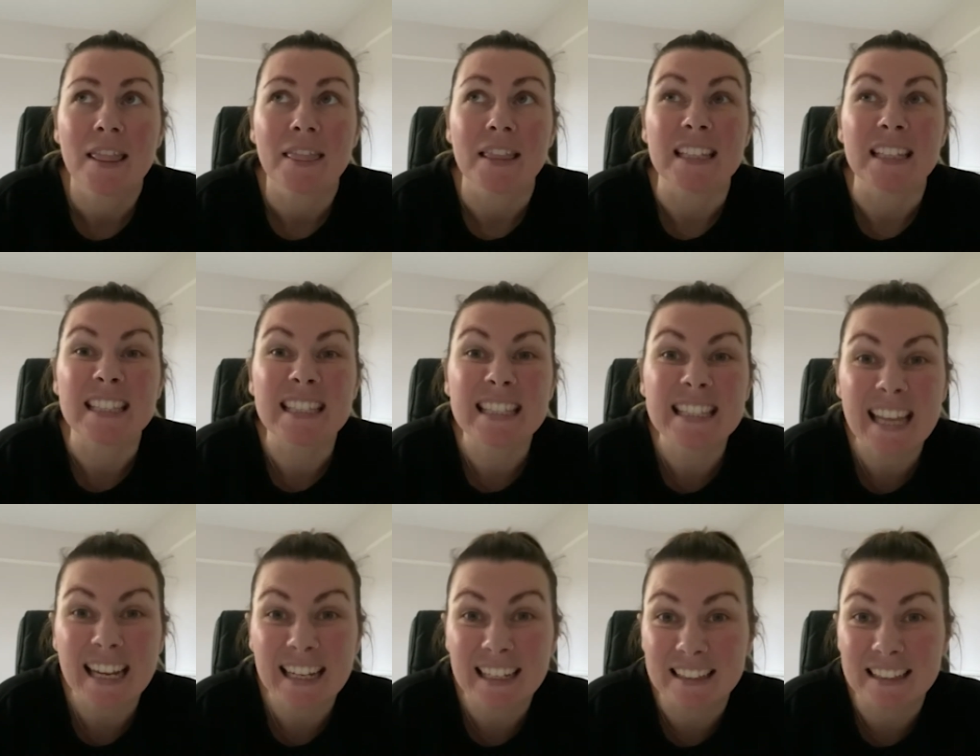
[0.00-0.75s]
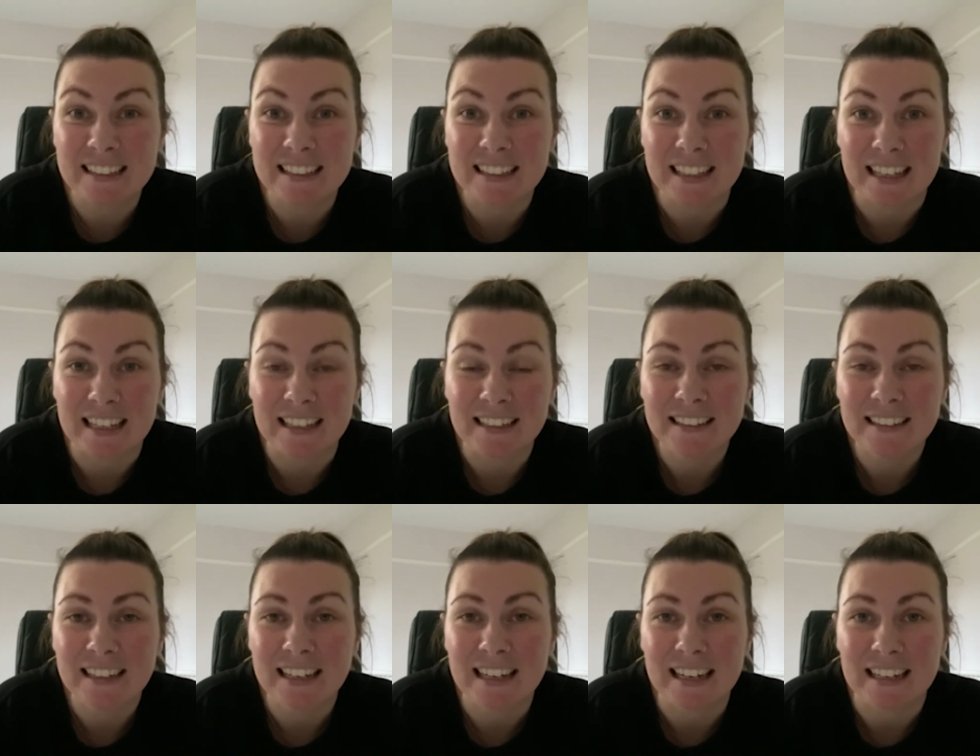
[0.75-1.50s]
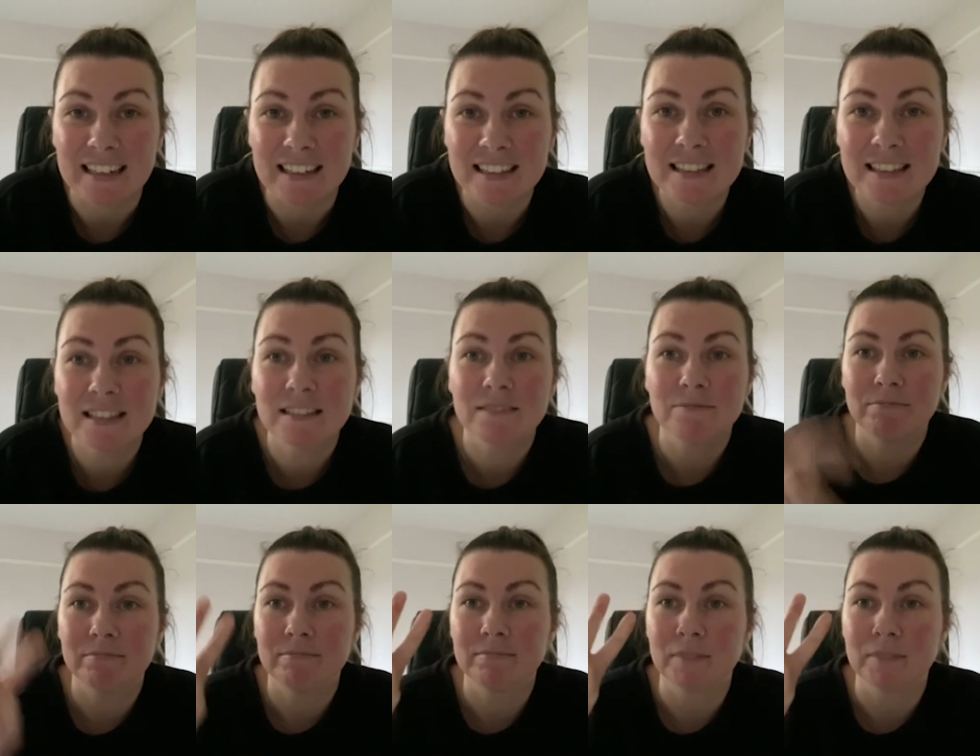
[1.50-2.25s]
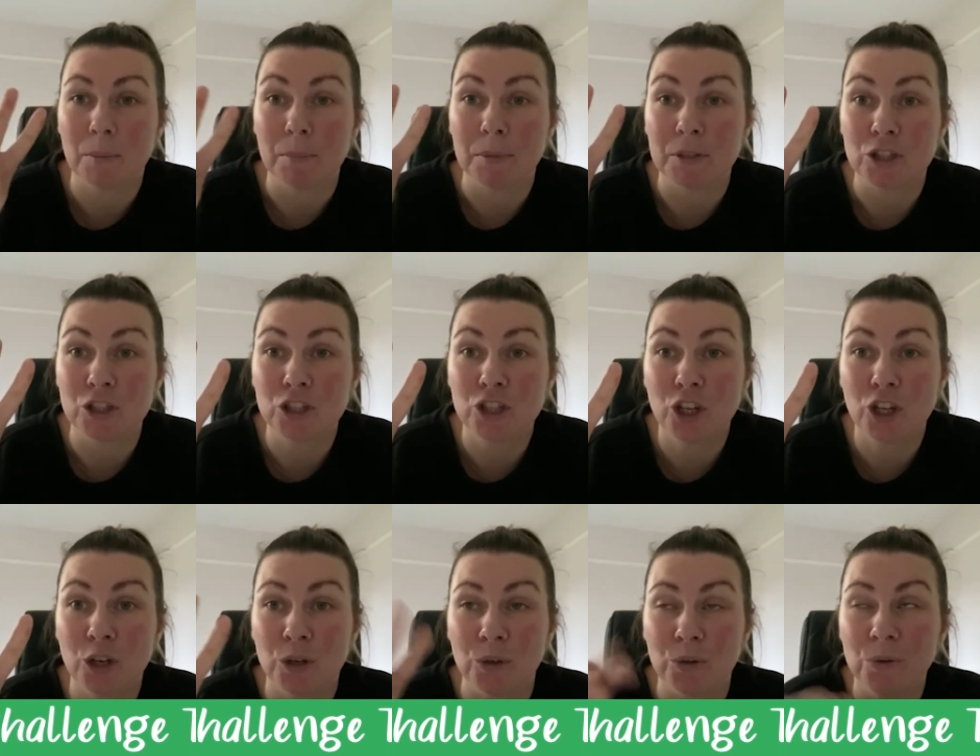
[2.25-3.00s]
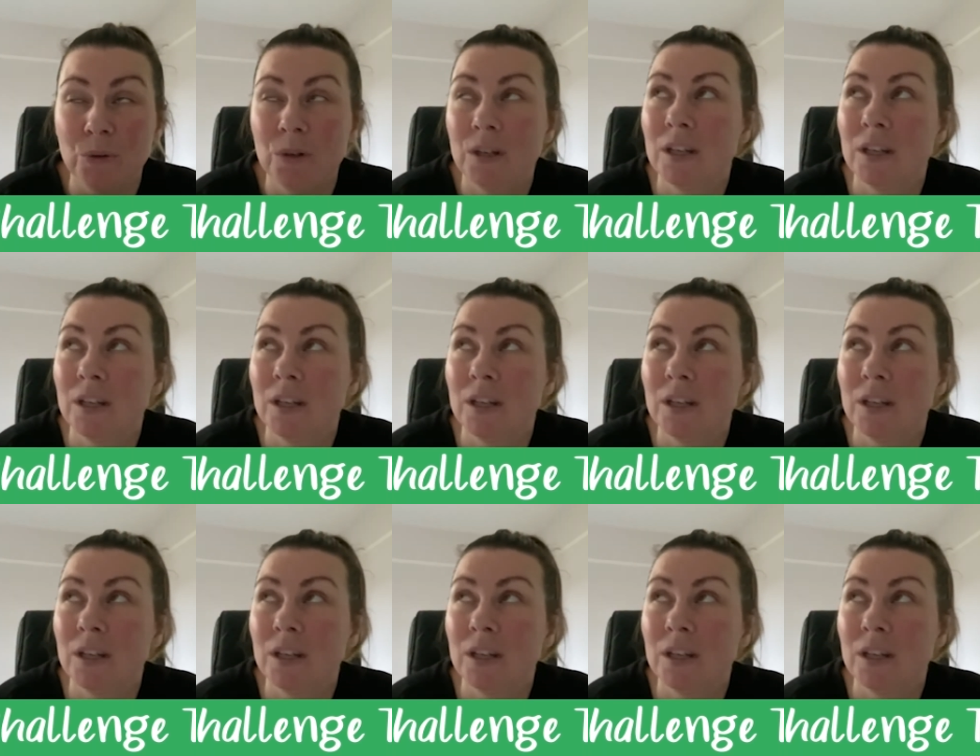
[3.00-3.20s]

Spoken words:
The second thing is, number 2,